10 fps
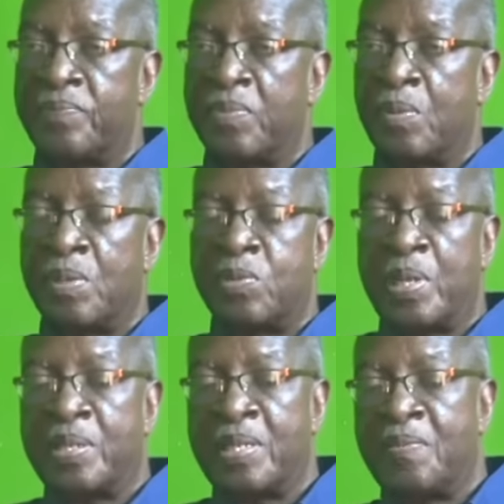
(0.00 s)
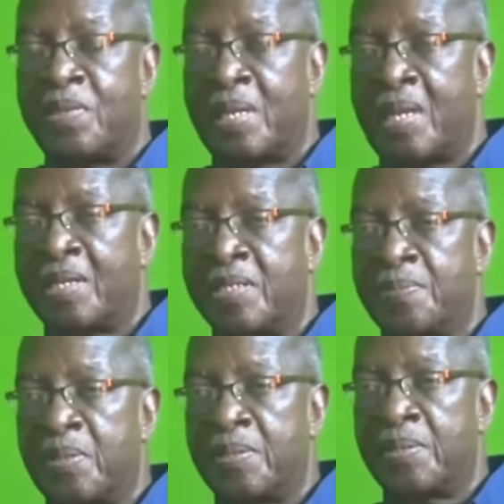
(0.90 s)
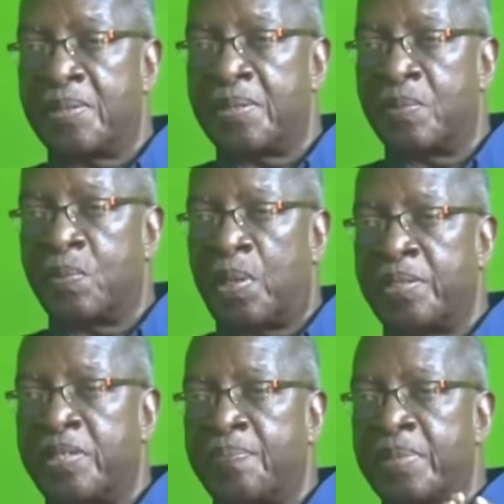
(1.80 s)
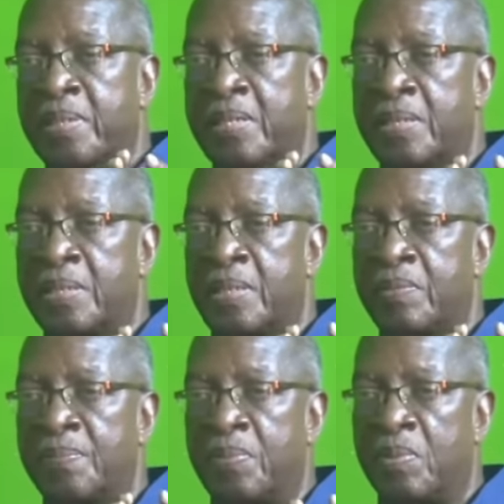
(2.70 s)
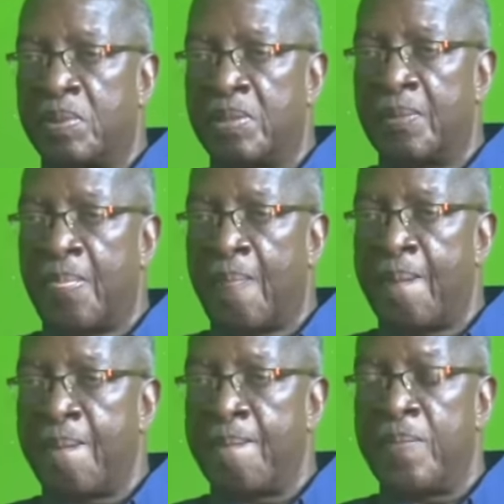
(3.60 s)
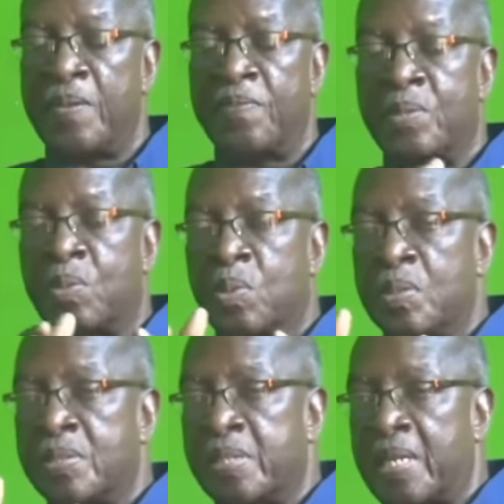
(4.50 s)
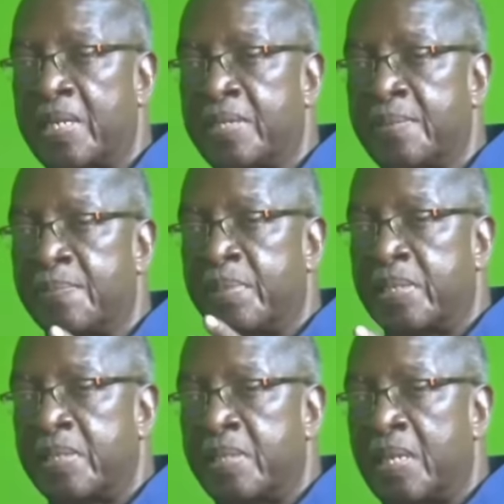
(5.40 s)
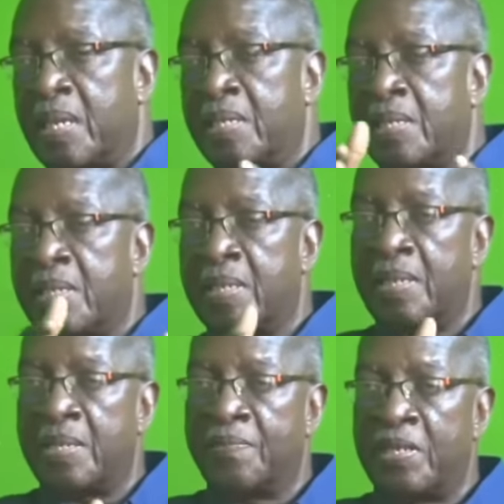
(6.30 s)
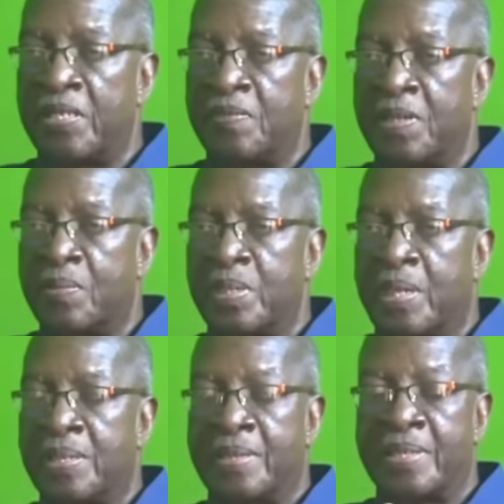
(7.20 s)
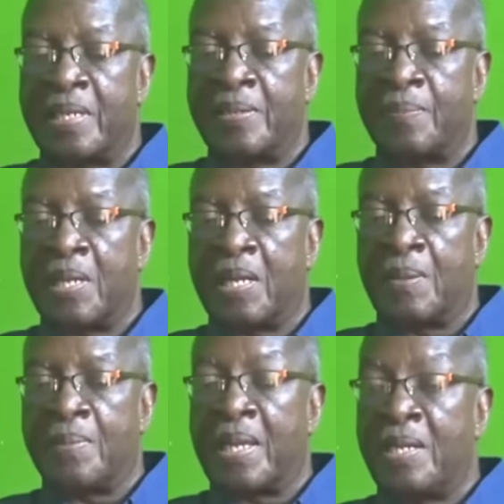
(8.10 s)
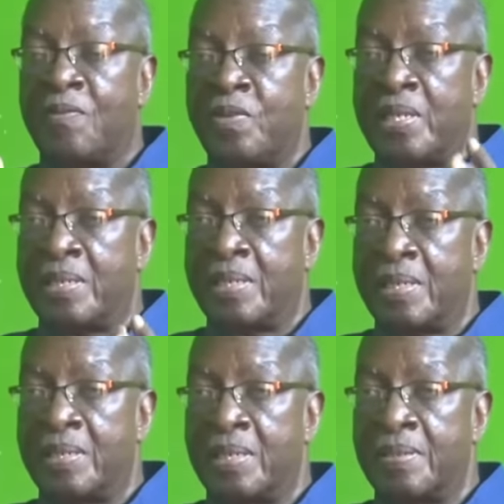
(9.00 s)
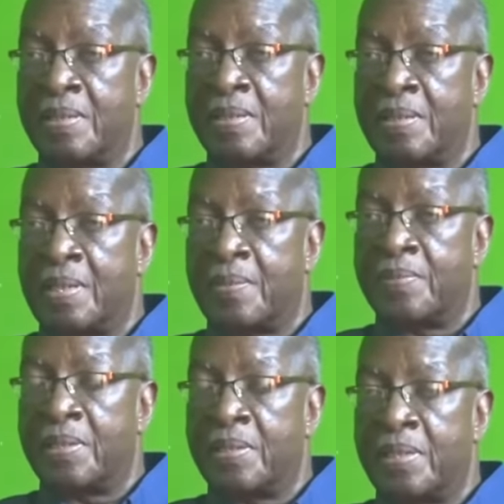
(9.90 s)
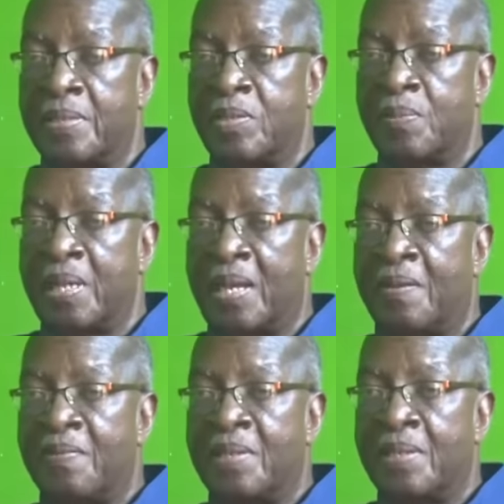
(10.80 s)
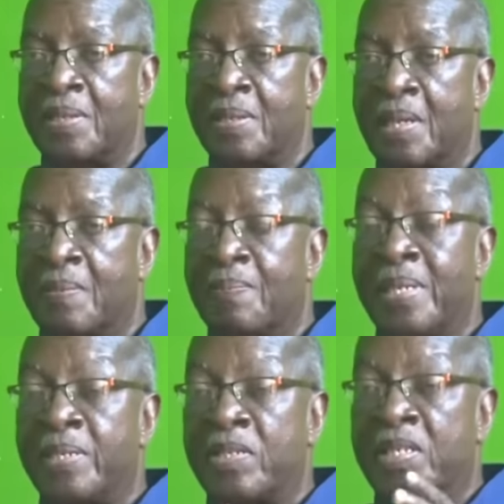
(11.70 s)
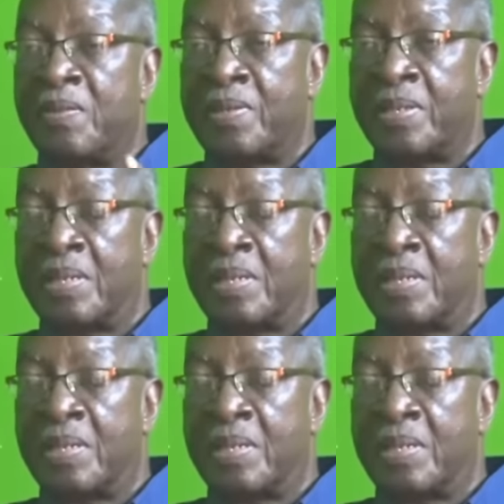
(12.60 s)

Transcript: was whether if the experts, once they presented their report, if the two sides, Britain and Venezuela, would not then elevate the issue by having a ministerial